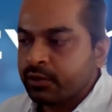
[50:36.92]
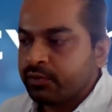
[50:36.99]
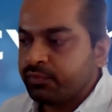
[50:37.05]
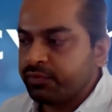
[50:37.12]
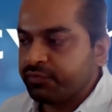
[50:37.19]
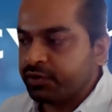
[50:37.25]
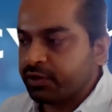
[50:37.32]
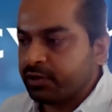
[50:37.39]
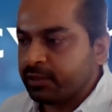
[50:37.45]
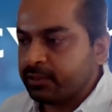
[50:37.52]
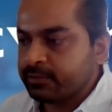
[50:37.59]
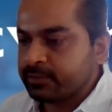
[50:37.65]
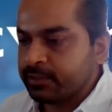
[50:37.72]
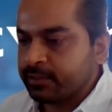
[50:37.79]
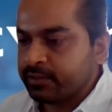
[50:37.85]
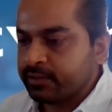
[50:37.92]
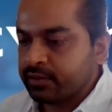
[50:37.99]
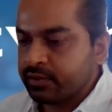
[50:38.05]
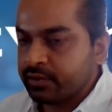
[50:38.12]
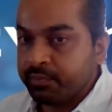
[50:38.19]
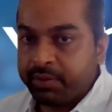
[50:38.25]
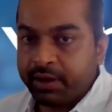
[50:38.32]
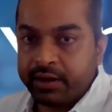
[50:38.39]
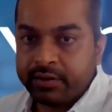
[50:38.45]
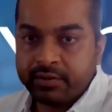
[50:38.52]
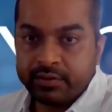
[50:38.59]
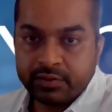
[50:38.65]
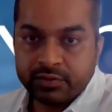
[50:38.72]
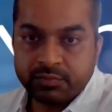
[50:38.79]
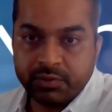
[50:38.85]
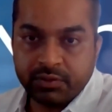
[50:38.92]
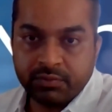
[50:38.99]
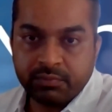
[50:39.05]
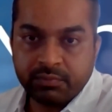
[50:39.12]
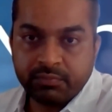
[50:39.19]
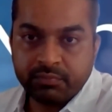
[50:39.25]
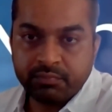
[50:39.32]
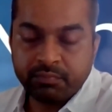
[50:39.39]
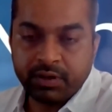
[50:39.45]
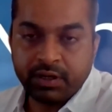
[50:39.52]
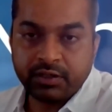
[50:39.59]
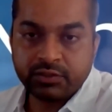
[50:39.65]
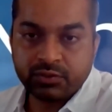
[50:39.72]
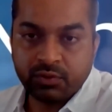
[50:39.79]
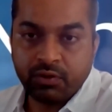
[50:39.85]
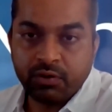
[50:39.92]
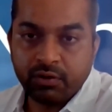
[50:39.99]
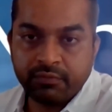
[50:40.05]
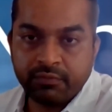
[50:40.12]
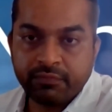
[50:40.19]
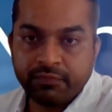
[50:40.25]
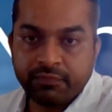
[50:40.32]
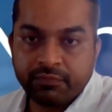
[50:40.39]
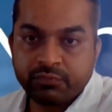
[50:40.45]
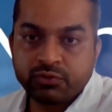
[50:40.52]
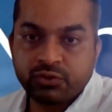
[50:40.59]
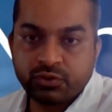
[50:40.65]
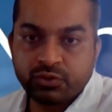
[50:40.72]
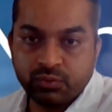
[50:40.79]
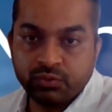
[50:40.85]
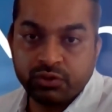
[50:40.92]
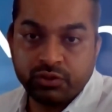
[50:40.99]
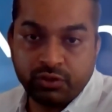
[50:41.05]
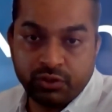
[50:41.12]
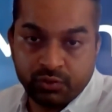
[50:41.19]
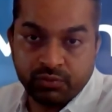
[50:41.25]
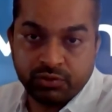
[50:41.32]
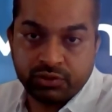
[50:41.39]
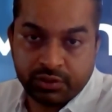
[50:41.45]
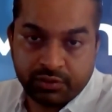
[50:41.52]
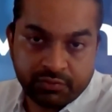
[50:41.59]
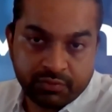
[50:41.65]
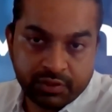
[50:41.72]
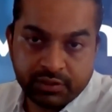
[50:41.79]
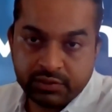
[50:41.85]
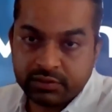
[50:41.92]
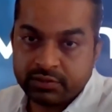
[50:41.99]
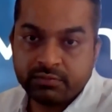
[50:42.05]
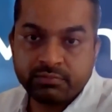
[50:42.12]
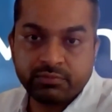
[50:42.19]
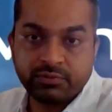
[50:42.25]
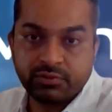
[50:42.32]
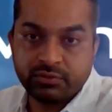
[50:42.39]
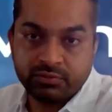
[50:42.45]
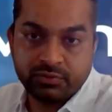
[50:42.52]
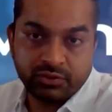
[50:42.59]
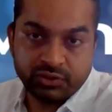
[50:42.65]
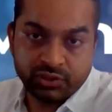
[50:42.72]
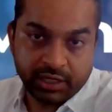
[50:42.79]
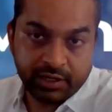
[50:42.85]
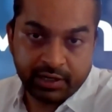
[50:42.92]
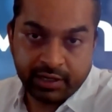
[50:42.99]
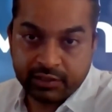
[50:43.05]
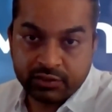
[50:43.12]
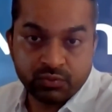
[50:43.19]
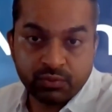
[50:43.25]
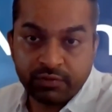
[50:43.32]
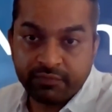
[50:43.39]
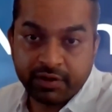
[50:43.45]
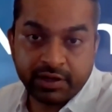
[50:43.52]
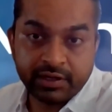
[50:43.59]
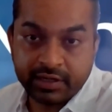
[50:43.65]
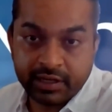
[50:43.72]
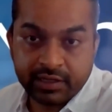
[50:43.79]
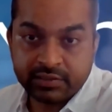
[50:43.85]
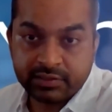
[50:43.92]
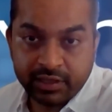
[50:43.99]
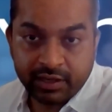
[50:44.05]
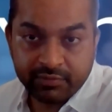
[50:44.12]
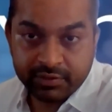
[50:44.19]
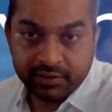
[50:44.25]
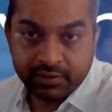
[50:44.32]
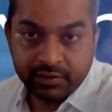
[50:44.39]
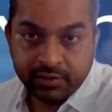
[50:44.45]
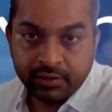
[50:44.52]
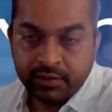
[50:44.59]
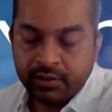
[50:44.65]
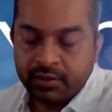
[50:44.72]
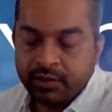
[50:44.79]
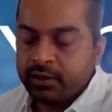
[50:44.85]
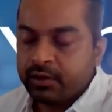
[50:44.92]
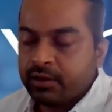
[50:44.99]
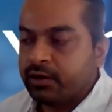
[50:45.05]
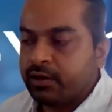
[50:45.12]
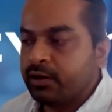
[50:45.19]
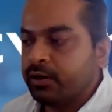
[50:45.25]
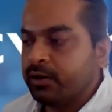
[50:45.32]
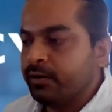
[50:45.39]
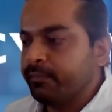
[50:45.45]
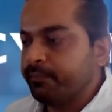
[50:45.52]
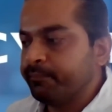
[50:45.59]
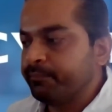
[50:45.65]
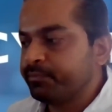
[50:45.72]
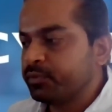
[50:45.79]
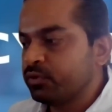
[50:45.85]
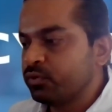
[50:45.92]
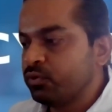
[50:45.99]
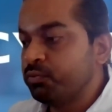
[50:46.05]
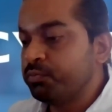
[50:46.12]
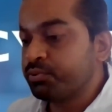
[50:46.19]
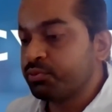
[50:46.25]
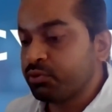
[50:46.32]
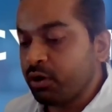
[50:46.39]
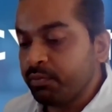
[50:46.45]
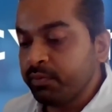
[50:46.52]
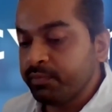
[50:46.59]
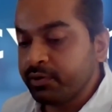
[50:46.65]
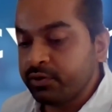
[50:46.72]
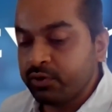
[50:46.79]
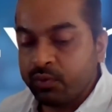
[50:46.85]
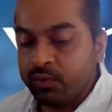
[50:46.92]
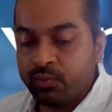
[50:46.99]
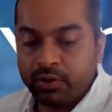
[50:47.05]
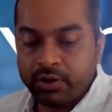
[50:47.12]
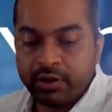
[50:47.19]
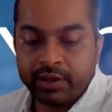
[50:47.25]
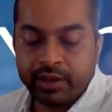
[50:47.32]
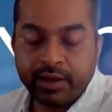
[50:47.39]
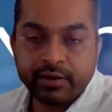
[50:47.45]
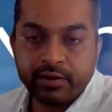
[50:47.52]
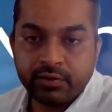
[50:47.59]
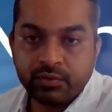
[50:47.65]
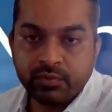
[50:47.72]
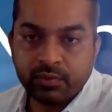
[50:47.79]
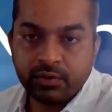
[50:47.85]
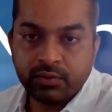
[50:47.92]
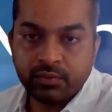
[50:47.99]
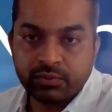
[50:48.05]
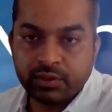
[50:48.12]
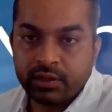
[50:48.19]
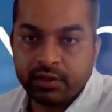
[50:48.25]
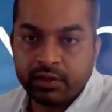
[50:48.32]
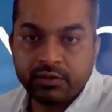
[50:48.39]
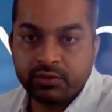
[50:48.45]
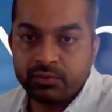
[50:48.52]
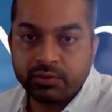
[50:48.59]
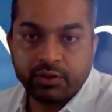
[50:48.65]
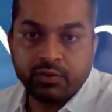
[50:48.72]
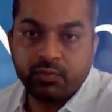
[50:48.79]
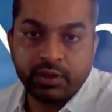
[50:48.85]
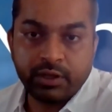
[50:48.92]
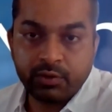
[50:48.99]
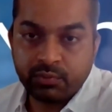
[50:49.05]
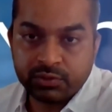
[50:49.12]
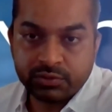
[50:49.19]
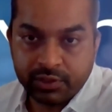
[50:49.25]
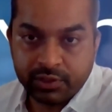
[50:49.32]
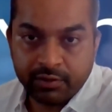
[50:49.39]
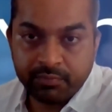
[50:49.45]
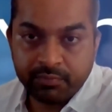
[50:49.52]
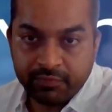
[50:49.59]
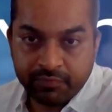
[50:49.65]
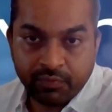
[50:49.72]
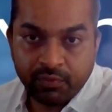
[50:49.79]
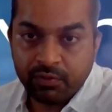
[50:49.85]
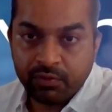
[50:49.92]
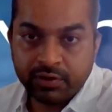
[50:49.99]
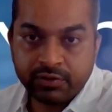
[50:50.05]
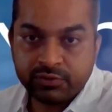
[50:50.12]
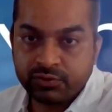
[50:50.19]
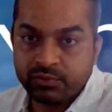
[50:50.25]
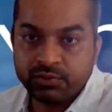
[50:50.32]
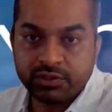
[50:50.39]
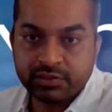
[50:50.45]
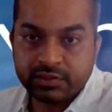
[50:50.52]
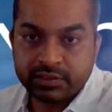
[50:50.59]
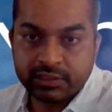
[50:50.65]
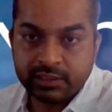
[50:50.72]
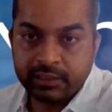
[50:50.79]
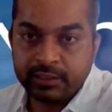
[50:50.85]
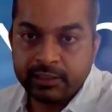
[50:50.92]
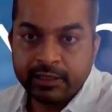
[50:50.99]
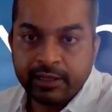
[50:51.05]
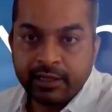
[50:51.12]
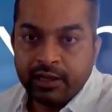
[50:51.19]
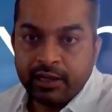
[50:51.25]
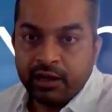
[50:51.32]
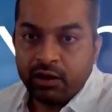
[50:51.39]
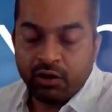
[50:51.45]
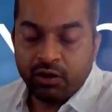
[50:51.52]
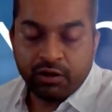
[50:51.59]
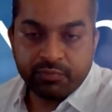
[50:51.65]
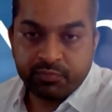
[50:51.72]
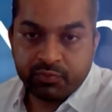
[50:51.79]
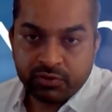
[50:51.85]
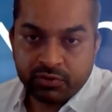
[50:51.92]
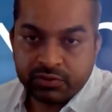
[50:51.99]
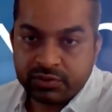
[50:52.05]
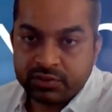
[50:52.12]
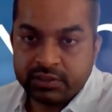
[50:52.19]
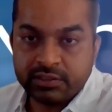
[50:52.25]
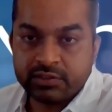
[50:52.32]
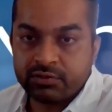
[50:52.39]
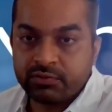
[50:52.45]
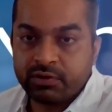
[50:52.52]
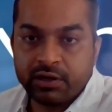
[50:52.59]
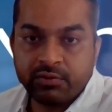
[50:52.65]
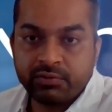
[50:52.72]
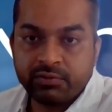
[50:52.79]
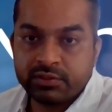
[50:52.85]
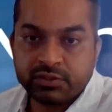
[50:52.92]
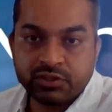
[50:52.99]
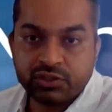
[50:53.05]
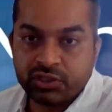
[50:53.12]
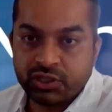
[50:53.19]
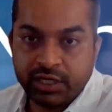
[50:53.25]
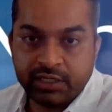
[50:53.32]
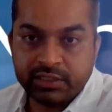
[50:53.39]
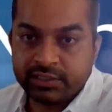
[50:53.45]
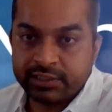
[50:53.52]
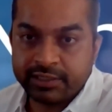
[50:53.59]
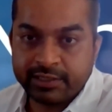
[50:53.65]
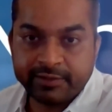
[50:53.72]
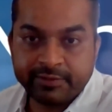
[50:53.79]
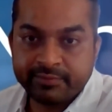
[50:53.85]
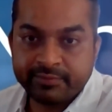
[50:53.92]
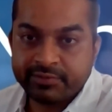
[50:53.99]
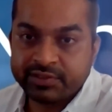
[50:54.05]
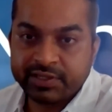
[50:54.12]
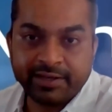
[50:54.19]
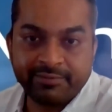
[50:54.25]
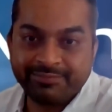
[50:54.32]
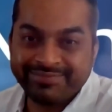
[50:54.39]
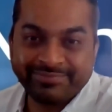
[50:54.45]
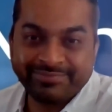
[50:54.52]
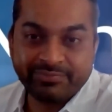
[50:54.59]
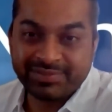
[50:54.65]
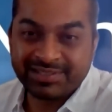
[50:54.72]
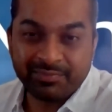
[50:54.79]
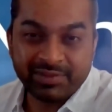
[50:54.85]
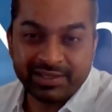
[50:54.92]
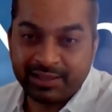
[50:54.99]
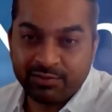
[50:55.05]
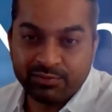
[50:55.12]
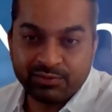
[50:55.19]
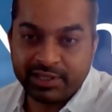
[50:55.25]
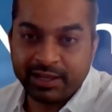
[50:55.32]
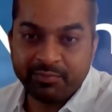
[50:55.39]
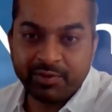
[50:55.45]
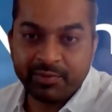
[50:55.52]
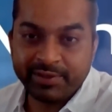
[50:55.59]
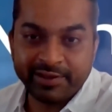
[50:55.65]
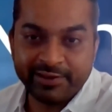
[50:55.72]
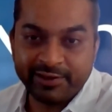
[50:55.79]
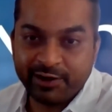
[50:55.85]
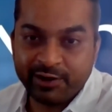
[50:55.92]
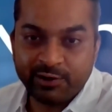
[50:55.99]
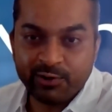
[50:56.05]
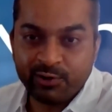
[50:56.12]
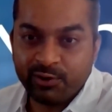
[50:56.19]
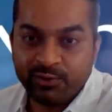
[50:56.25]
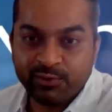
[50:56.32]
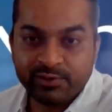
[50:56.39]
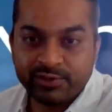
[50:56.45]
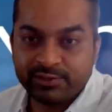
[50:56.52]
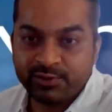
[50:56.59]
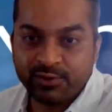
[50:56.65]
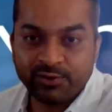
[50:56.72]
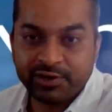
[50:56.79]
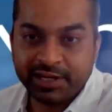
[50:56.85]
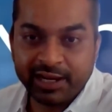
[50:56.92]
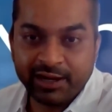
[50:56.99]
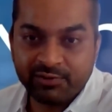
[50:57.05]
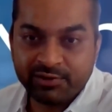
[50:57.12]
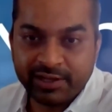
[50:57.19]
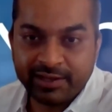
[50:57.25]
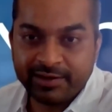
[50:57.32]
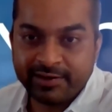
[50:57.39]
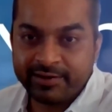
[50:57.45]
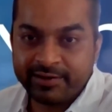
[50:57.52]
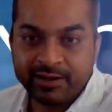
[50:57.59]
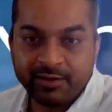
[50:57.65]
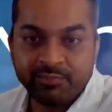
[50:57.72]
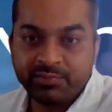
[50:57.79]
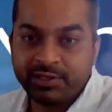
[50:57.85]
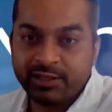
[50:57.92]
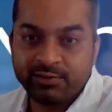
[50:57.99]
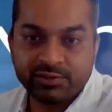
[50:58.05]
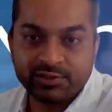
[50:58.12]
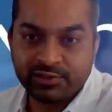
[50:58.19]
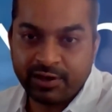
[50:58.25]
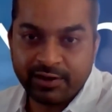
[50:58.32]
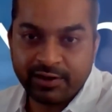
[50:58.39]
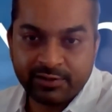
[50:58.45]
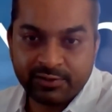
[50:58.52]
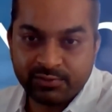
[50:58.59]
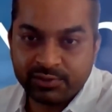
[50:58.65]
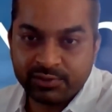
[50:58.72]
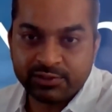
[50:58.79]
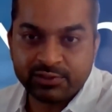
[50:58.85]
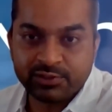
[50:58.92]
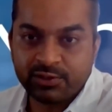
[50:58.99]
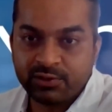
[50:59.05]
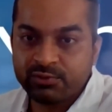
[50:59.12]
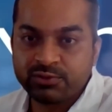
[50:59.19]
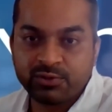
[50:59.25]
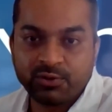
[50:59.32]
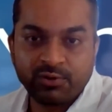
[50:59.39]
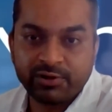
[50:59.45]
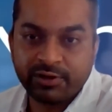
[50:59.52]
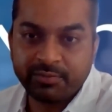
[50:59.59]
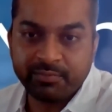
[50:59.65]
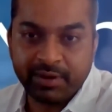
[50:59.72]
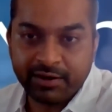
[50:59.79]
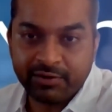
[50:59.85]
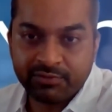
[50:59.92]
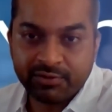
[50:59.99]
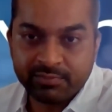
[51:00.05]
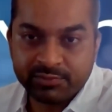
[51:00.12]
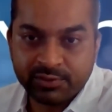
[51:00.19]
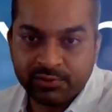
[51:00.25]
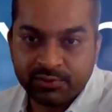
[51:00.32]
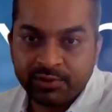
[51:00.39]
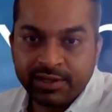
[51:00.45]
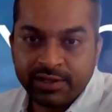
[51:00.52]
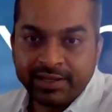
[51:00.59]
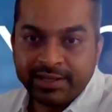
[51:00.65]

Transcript: we've realized that the baton has been passed on to the newer generation, the Gen X, who are very tech savvy, who probably don't want to get into a hotel and do it the way it was done before. And as you can see, a lot of processes around us are changing. Say, something that was there maybe a year ago is already outdated. A company that was started 2 years ago is already bankrupt. So